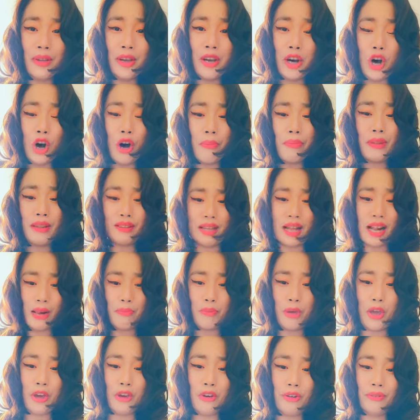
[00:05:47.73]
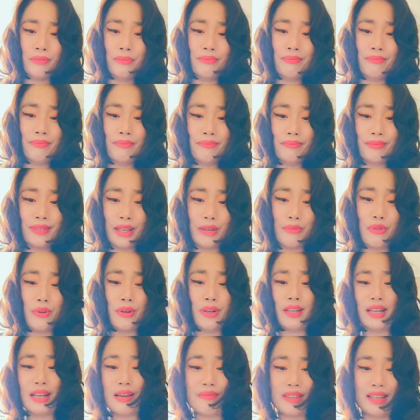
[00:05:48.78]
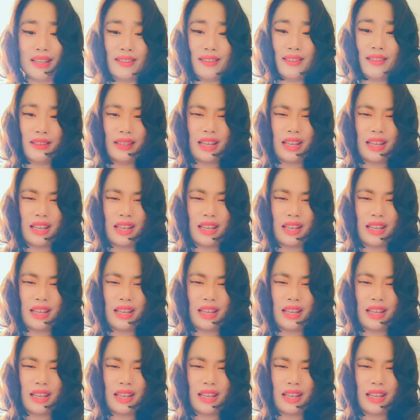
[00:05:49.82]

Hope this helped you. If you want to claim this,